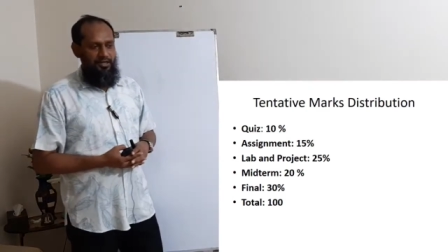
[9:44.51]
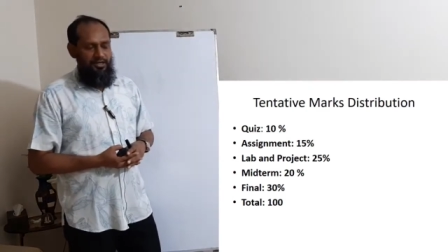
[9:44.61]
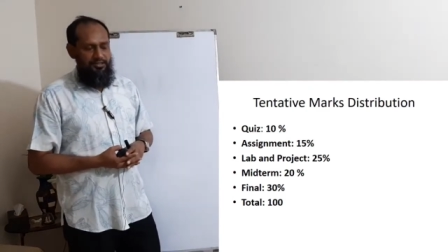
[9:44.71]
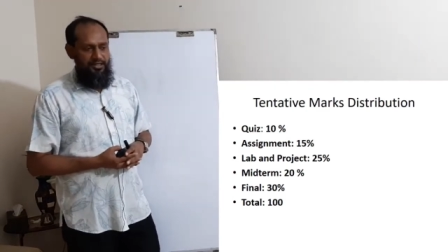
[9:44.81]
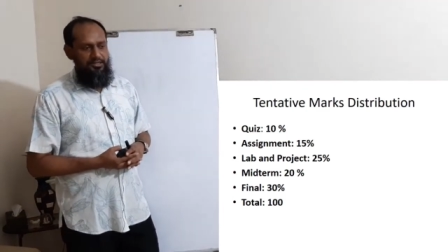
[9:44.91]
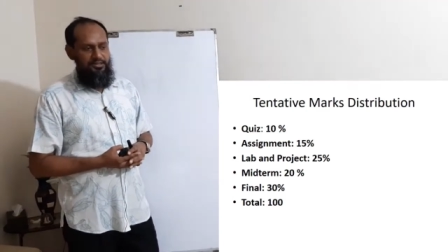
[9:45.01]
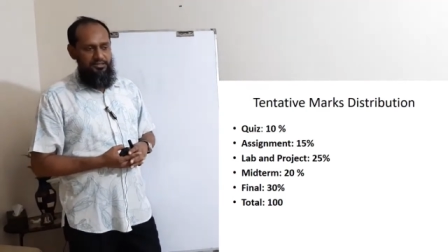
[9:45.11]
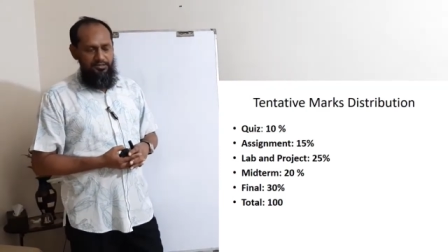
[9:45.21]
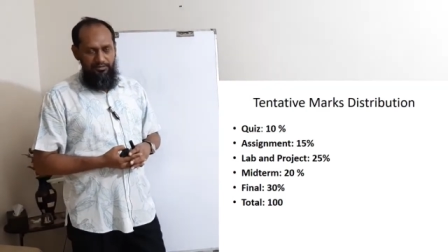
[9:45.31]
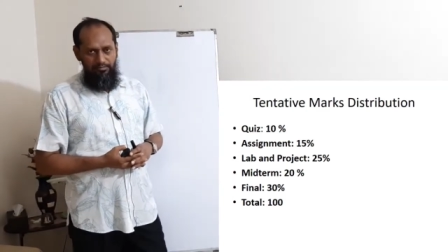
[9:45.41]

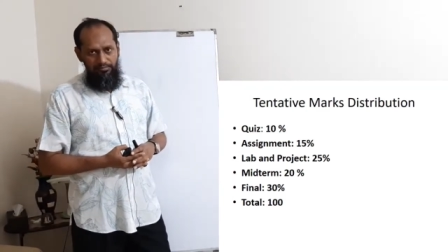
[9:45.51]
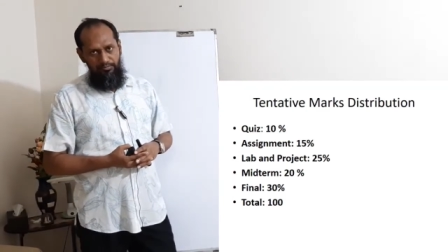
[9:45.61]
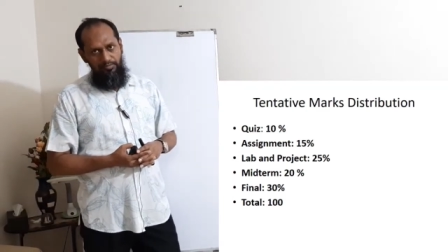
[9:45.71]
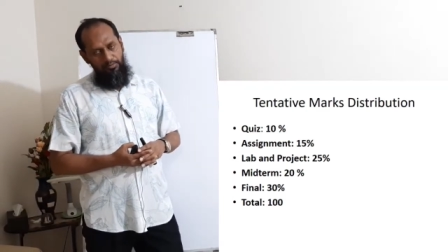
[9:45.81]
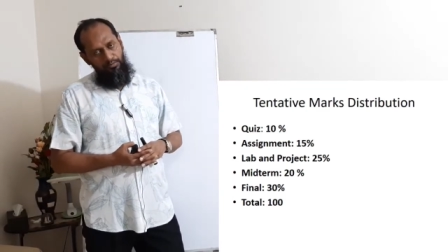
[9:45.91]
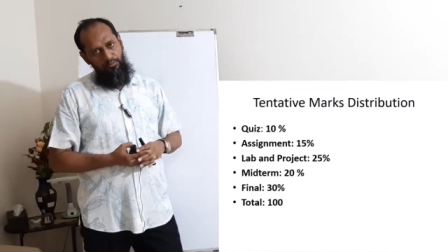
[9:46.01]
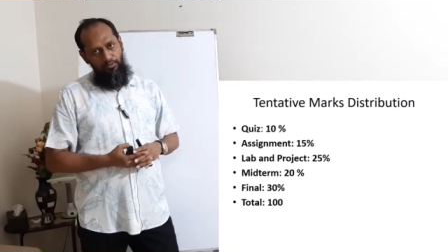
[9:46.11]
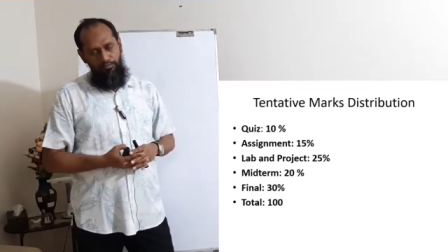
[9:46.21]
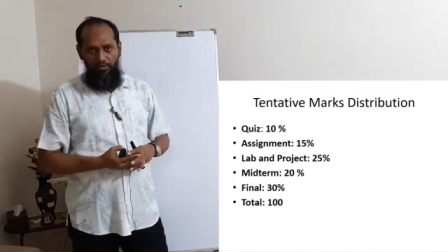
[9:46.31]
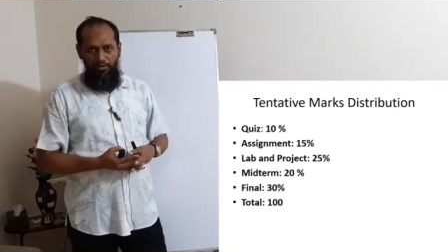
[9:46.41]
Since
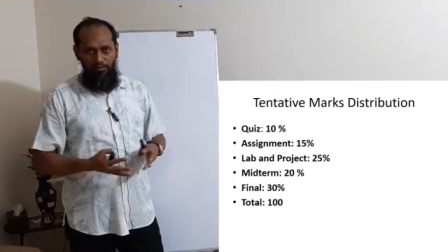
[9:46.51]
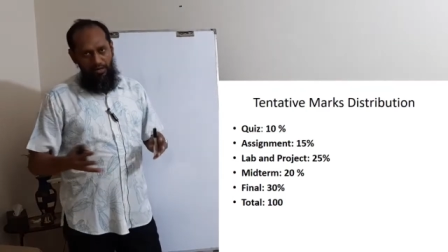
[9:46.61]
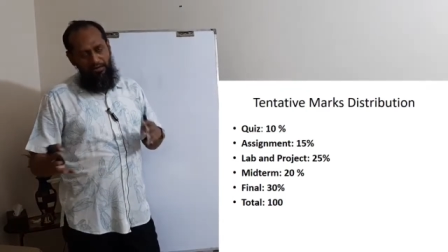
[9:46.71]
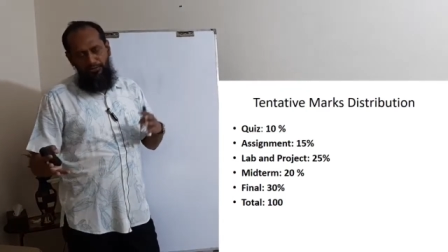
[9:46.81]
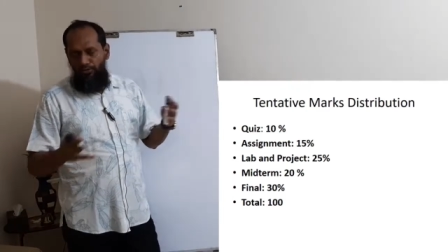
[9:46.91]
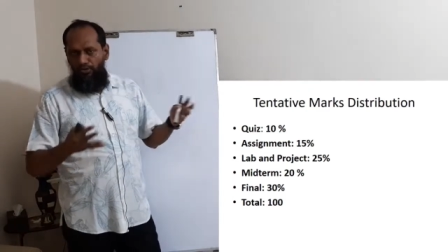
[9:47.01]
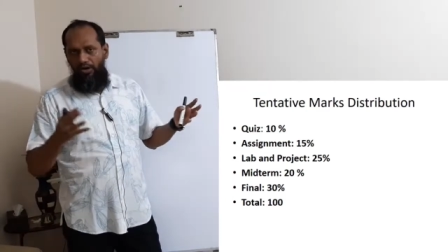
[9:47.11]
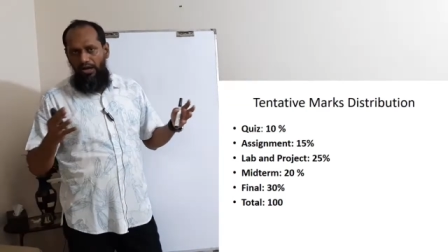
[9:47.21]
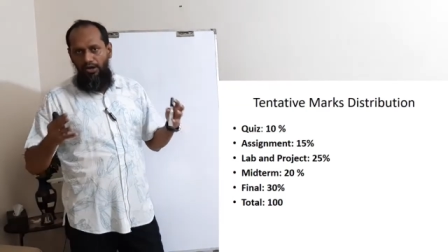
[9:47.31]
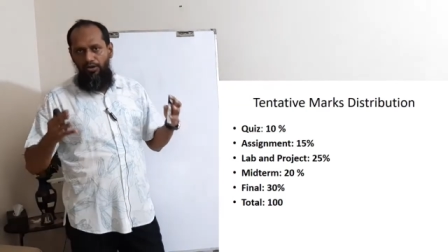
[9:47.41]
I don't know
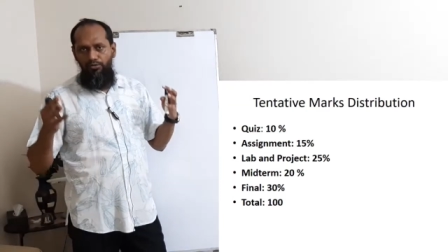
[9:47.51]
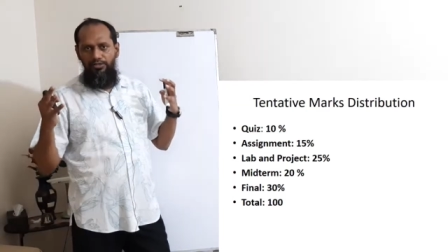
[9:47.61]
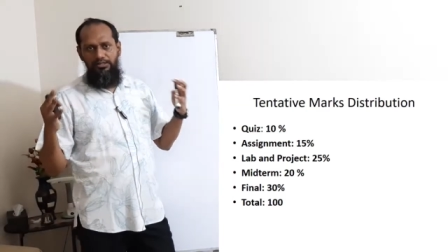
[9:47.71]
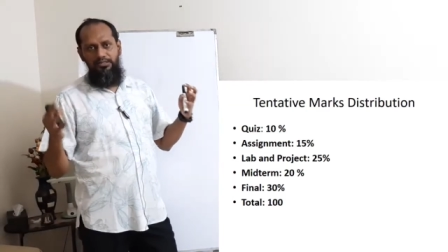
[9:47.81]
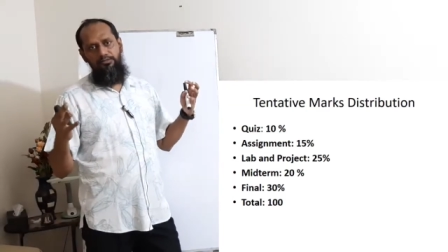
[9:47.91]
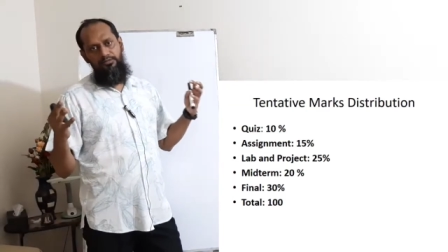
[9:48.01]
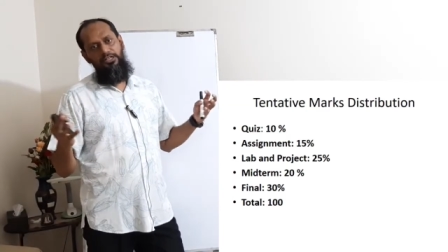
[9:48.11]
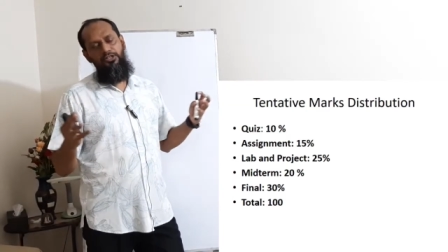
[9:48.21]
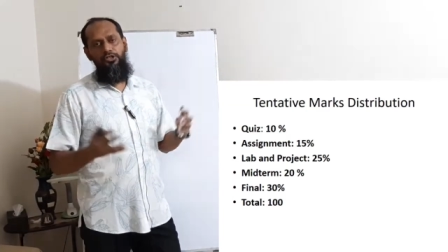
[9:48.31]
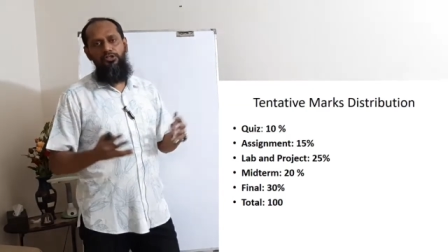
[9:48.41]
how this
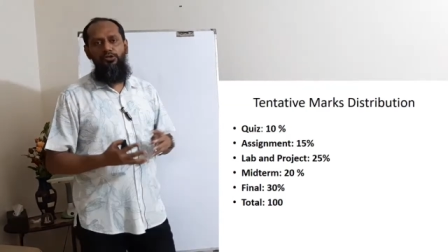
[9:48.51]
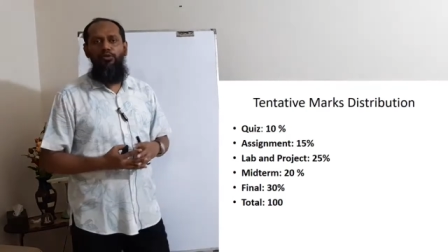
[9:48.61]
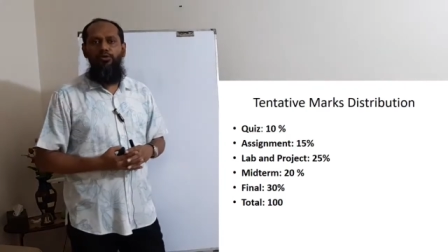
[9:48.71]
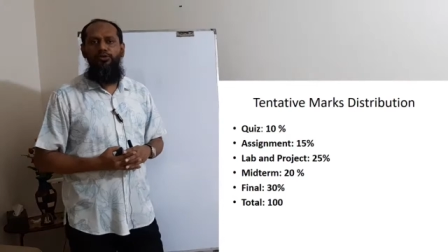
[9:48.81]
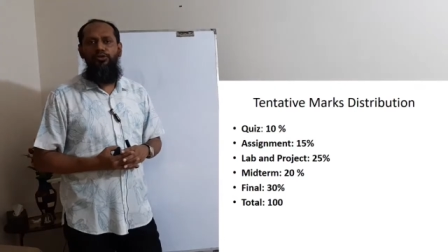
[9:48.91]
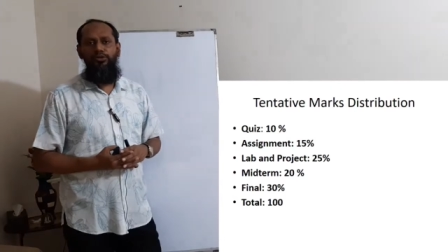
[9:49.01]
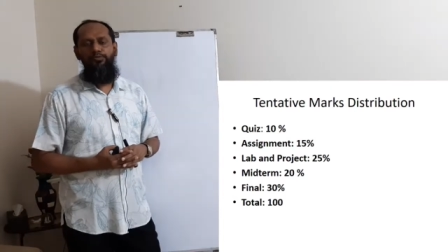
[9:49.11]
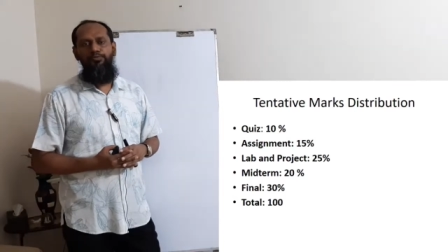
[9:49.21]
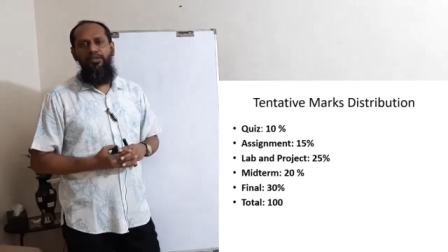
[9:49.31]
situation will continue,